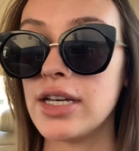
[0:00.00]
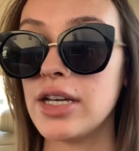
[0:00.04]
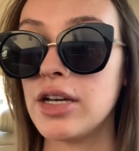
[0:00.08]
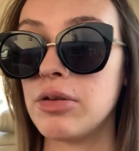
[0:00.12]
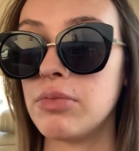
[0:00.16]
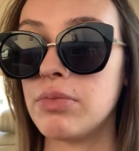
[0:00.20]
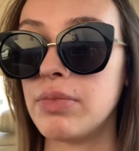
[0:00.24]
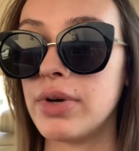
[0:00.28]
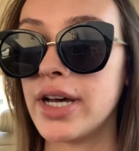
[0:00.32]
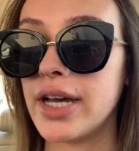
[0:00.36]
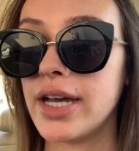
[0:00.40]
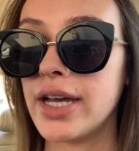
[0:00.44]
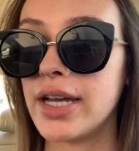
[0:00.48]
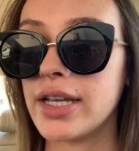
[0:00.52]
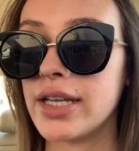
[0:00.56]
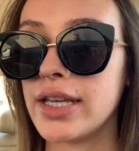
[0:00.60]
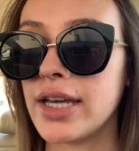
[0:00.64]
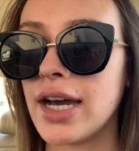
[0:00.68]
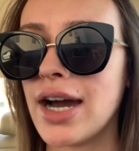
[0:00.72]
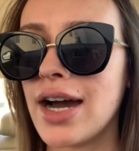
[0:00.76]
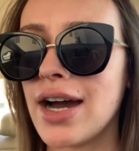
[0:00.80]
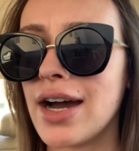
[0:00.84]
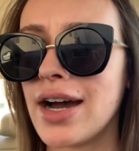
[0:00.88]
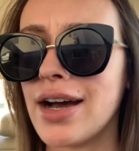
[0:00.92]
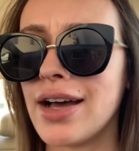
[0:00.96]
But
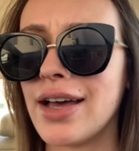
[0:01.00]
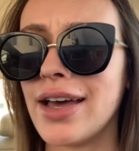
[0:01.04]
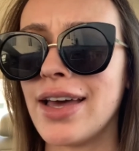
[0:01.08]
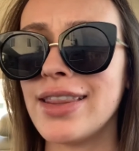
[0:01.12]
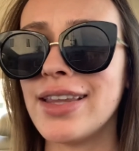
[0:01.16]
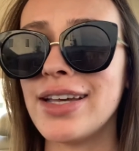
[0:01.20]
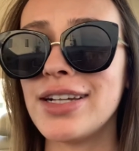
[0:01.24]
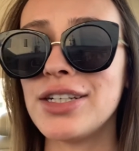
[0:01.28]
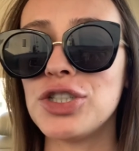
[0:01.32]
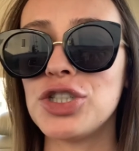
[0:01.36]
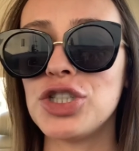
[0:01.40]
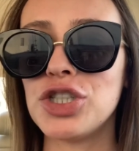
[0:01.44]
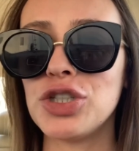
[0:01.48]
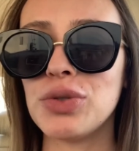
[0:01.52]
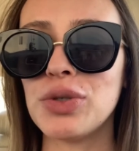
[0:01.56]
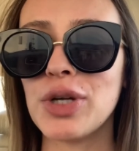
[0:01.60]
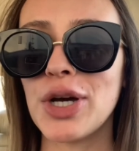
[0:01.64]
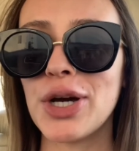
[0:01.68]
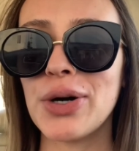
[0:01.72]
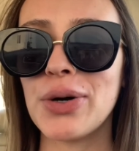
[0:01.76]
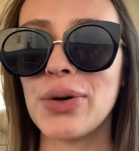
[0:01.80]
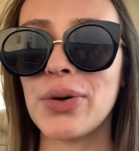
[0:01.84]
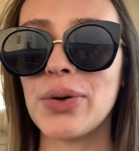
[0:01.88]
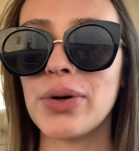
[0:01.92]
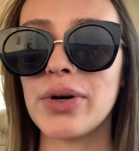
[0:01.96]
yeah, and then
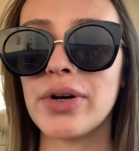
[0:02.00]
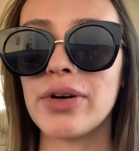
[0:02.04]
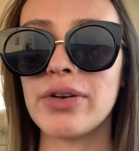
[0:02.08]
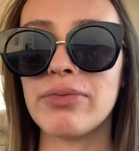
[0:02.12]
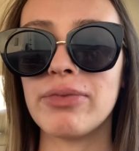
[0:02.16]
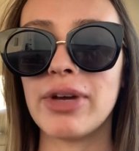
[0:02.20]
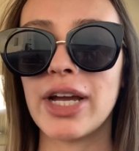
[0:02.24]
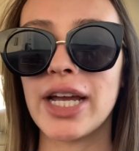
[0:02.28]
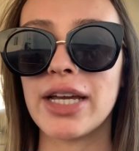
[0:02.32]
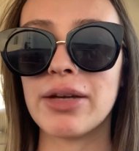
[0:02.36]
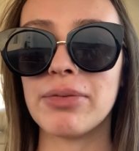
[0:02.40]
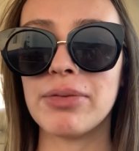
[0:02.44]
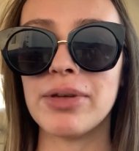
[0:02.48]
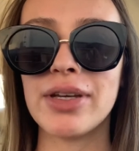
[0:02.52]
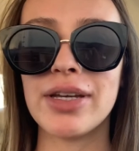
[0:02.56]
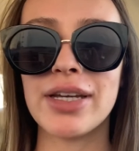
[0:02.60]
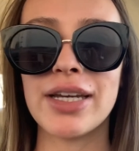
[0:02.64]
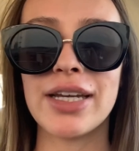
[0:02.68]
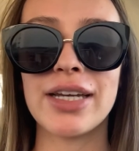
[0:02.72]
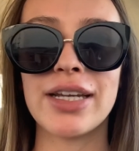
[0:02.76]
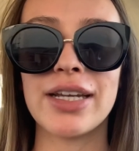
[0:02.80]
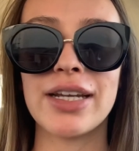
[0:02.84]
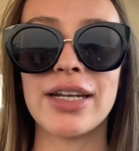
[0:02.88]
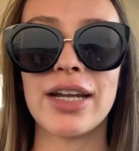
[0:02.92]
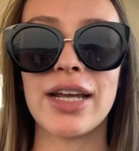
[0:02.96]
Juno, my
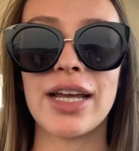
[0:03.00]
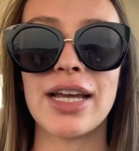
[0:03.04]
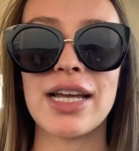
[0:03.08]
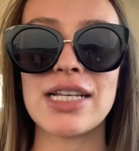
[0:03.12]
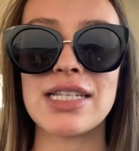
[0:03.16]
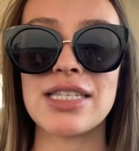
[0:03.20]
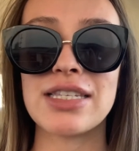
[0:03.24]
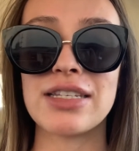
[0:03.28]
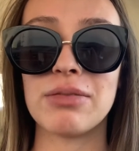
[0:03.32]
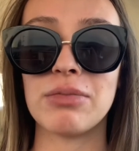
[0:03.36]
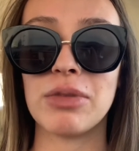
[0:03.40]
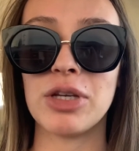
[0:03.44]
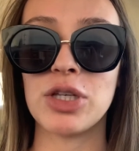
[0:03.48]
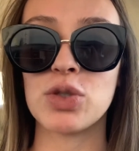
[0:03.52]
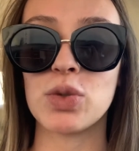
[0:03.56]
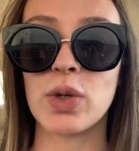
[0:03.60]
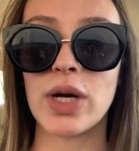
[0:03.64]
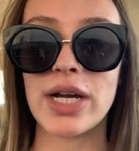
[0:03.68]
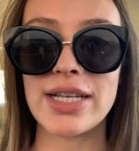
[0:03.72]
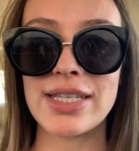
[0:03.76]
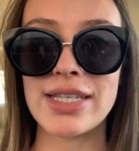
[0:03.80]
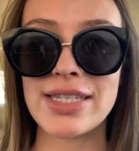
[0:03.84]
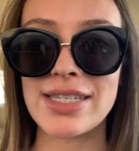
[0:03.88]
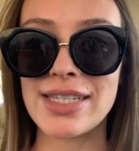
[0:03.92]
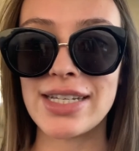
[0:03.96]
chameleon, hissed at me
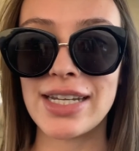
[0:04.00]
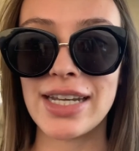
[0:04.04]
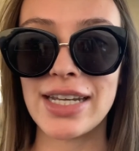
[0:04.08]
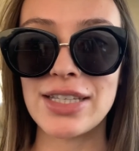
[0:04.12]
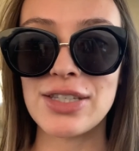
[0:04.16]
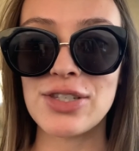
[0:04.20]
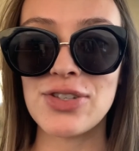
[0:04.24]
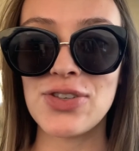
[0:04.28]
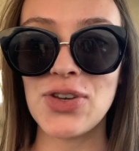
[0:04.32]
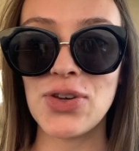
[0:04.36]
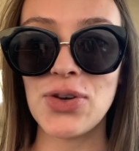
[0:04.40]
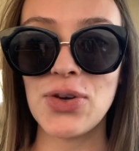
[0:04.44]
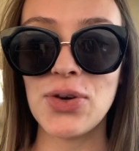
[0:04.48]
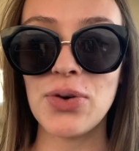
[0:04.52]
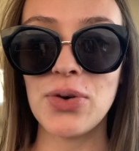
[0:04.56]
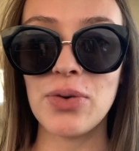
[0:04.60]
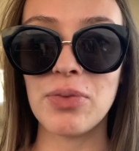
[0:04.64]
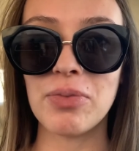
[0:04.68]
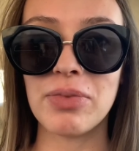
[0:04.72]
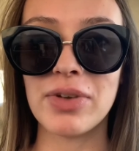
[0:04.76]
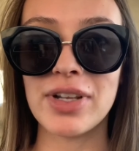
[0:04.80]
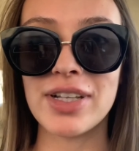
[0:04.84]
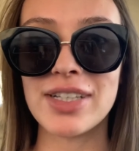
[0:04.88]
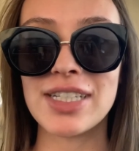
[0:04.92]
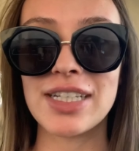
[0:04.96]
twice today too,
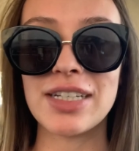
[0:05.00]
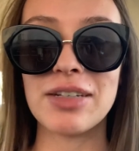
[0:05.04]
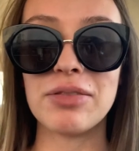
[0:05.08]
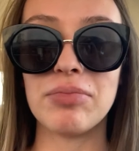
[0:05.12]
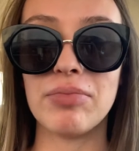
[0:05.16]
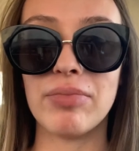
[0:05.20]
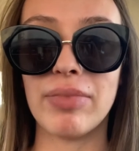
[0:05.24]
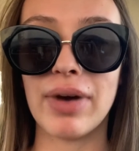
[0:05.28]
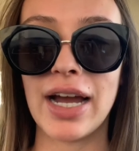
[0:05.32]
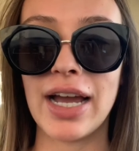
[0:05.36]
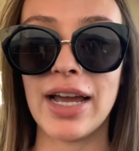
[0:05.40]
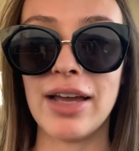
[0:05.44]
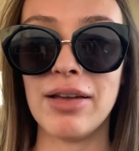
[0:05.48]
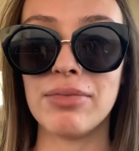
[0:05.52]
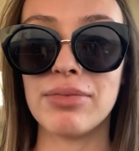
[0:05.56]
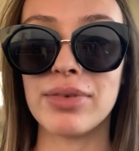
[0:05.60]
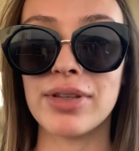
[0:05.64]
but didn't bite.